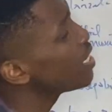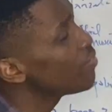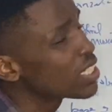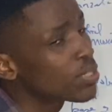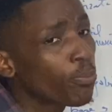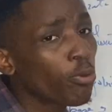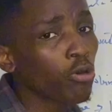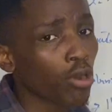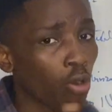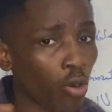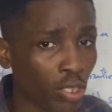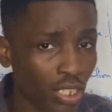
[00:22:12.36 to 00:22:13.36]
if it's
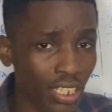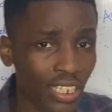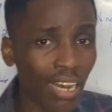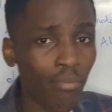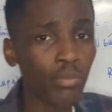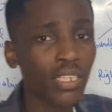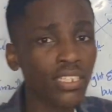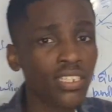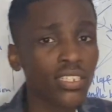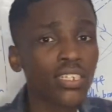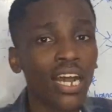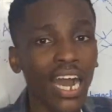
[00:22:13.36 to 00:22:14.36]
prolonged, that
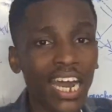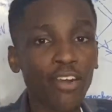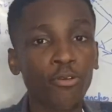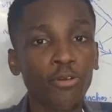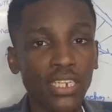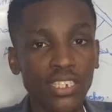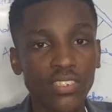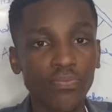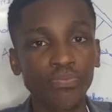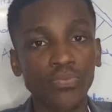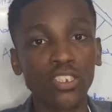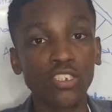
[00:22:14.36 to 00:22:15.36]
means heart rate
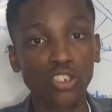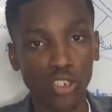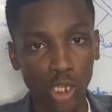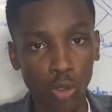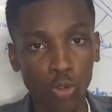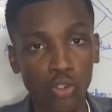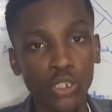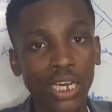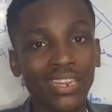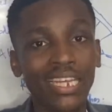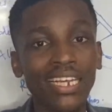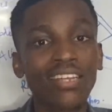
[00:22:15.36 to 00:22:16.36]
is slow. So you
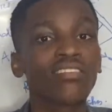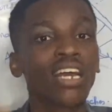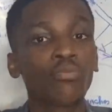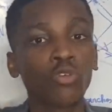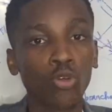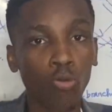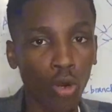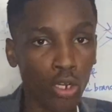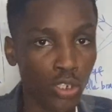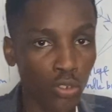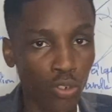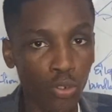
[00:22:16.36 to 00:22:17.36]
are taking time to do what you
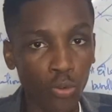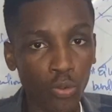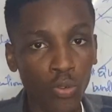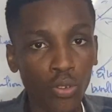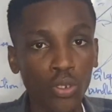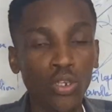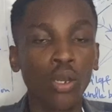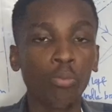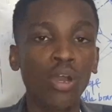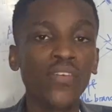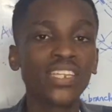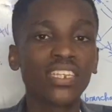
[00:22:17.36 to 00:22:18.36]
should do.
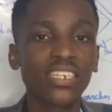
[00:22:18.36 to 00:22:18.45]
But